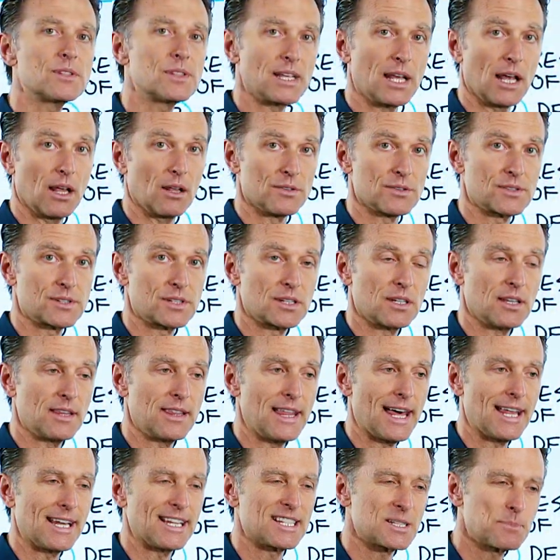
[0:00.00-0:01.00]
cells
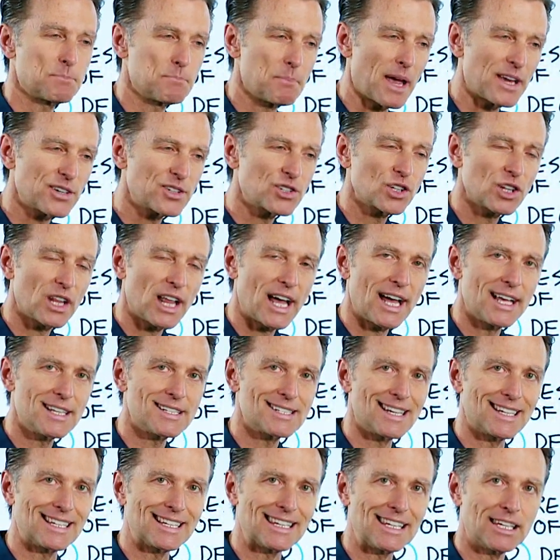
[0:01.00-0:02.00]
that
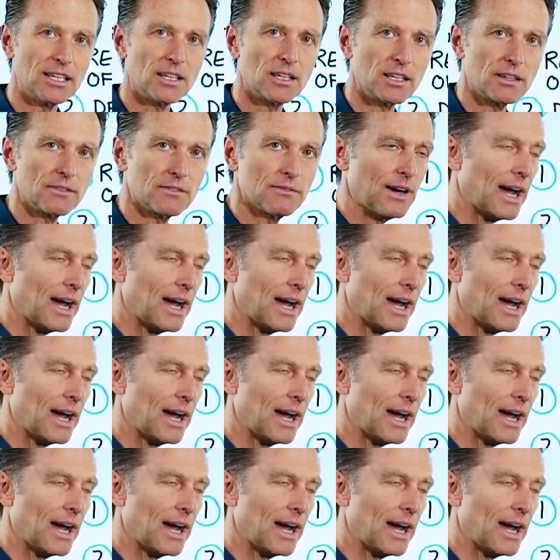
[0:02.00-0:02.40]
specialize in killing